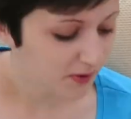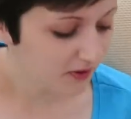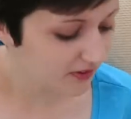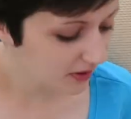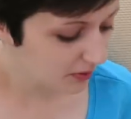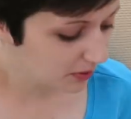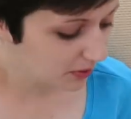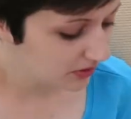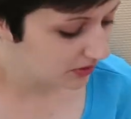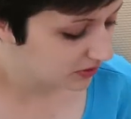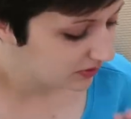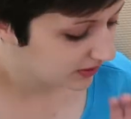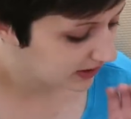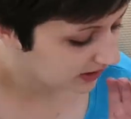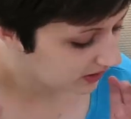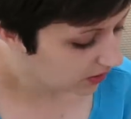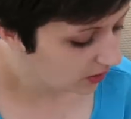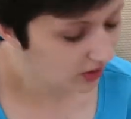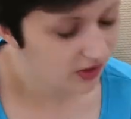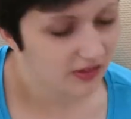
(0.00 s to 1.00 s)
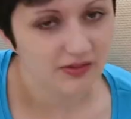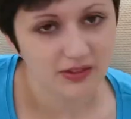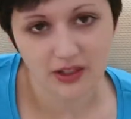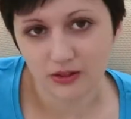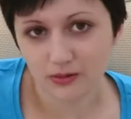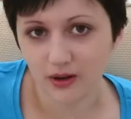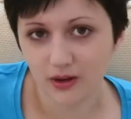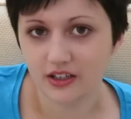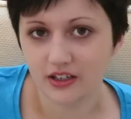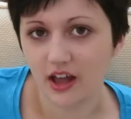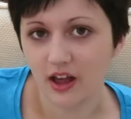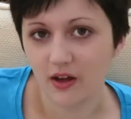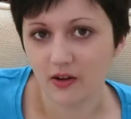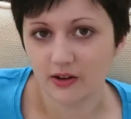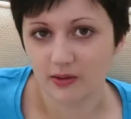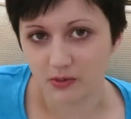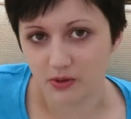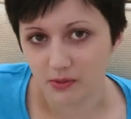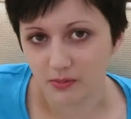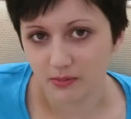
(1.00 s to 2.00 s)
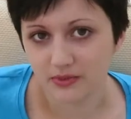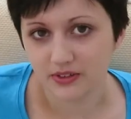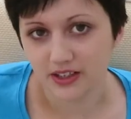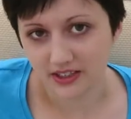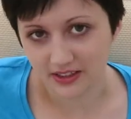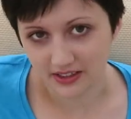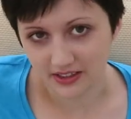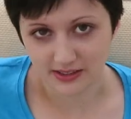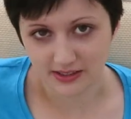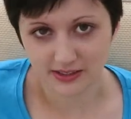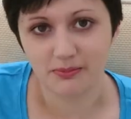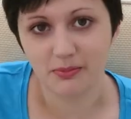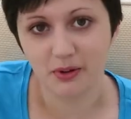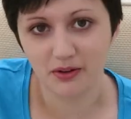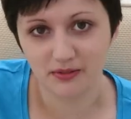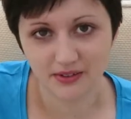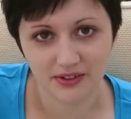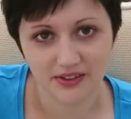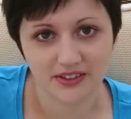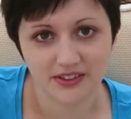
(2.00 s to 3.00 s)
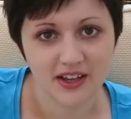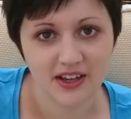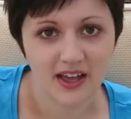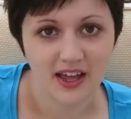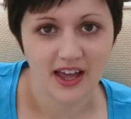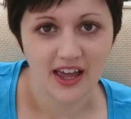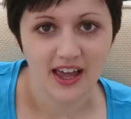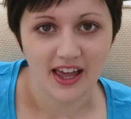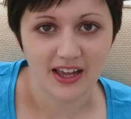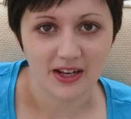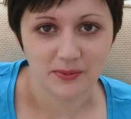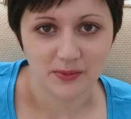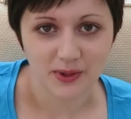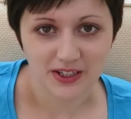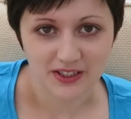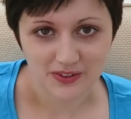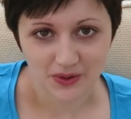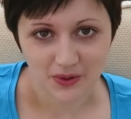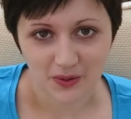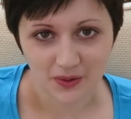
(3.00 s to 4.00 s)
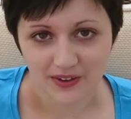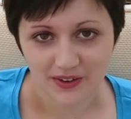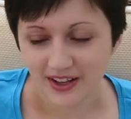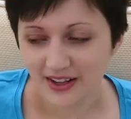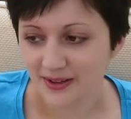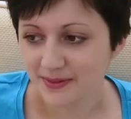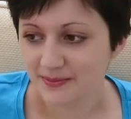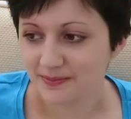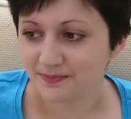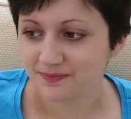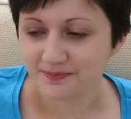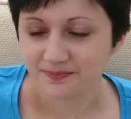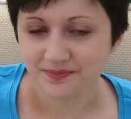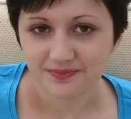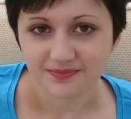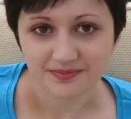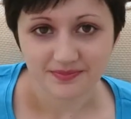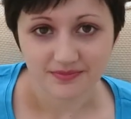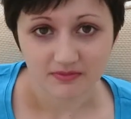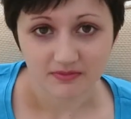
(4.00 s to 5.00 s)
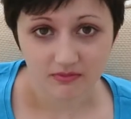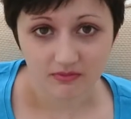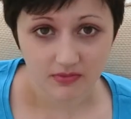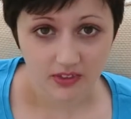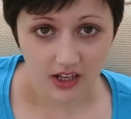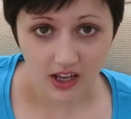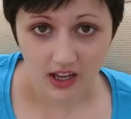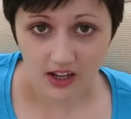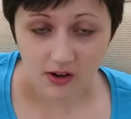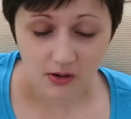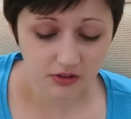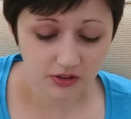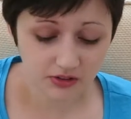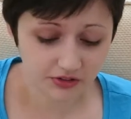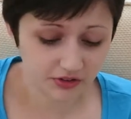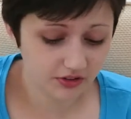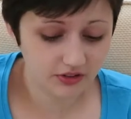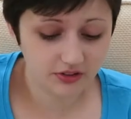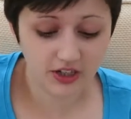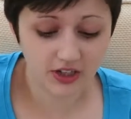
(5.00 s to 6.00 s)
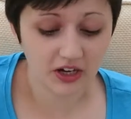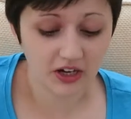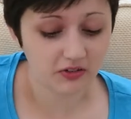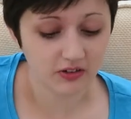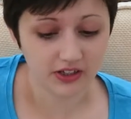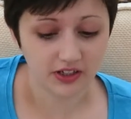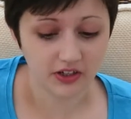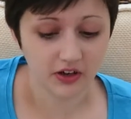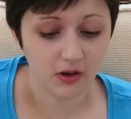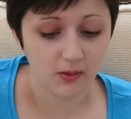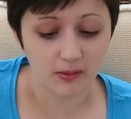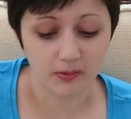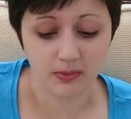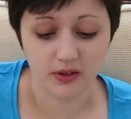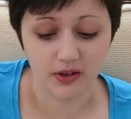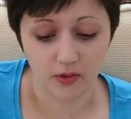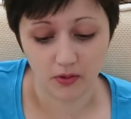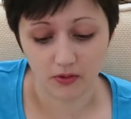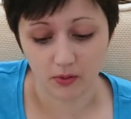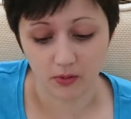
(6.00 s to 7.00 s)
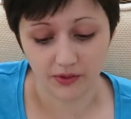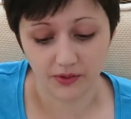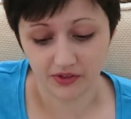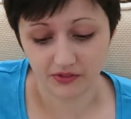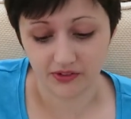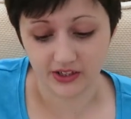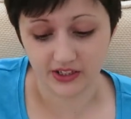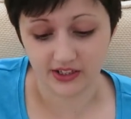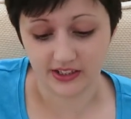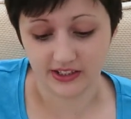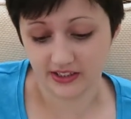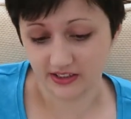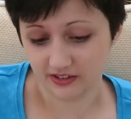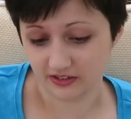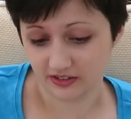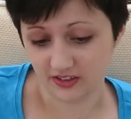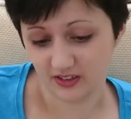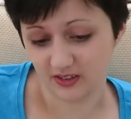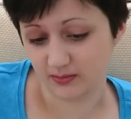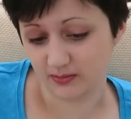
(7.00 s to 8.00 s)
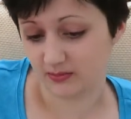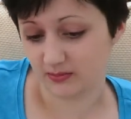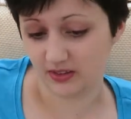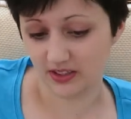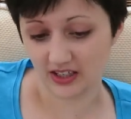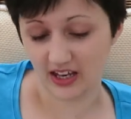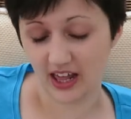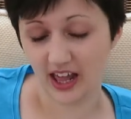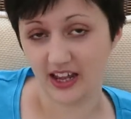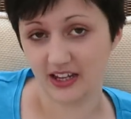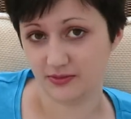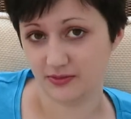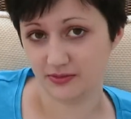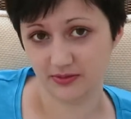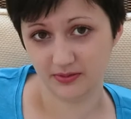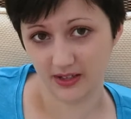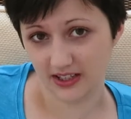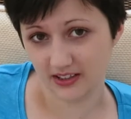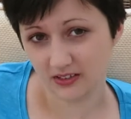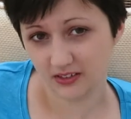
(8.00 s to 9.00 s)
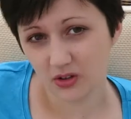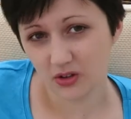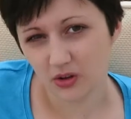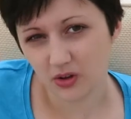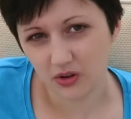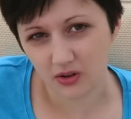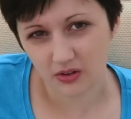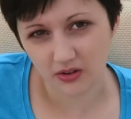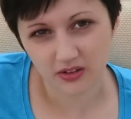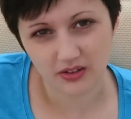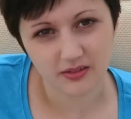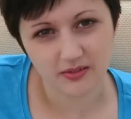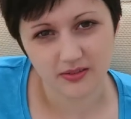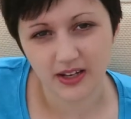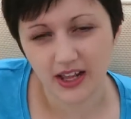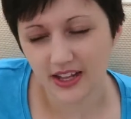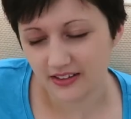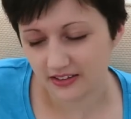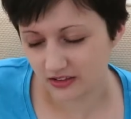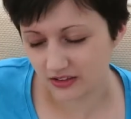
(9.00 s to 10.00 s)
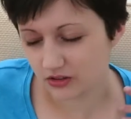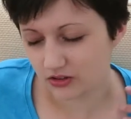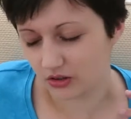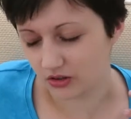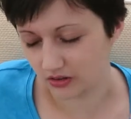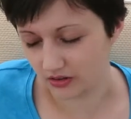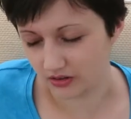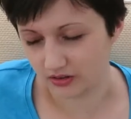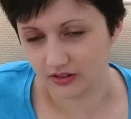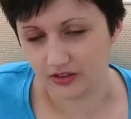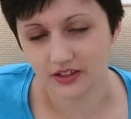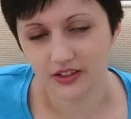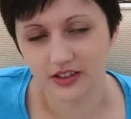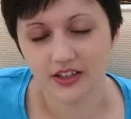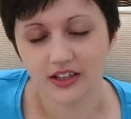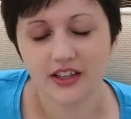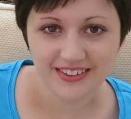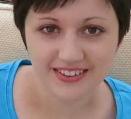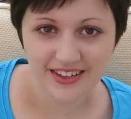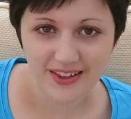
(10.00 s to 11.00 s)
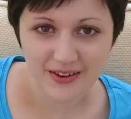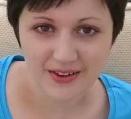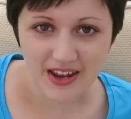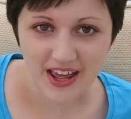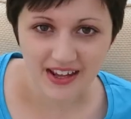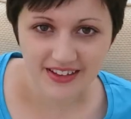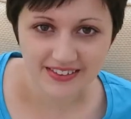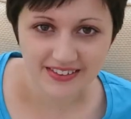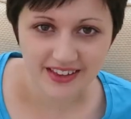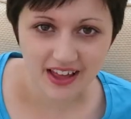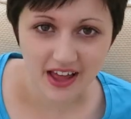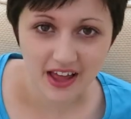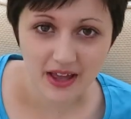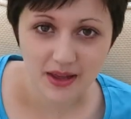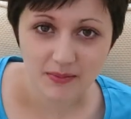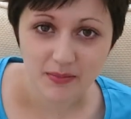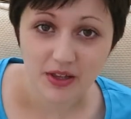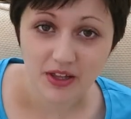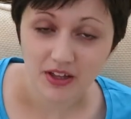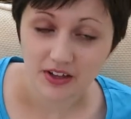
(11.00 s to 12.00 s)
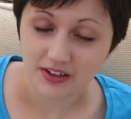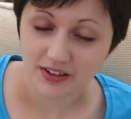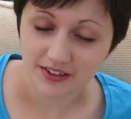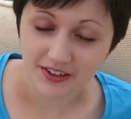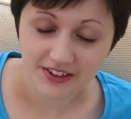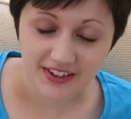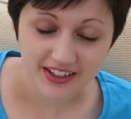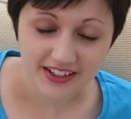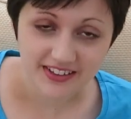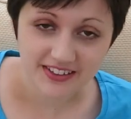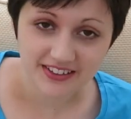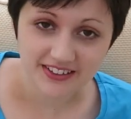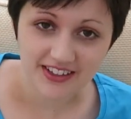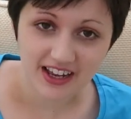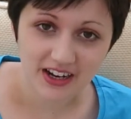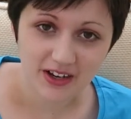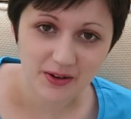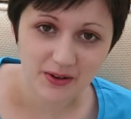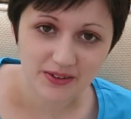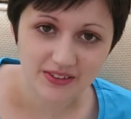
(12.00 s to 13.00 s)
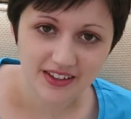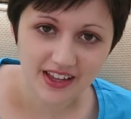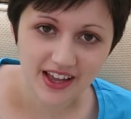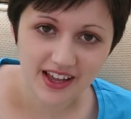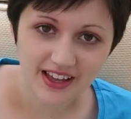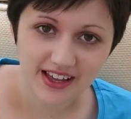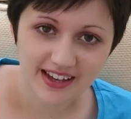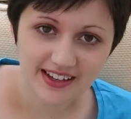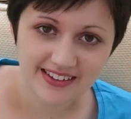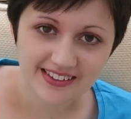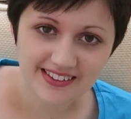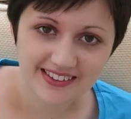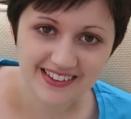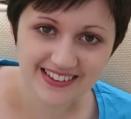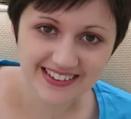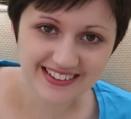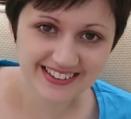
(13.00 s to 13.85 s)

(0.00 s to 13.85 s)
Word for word: because I want to read all of these right now and I'm not particularly bothered in which order. And also just generally comment below with what you're reading and just life. Let's talk. Let's talk. Until next time, look in the shadows, guys.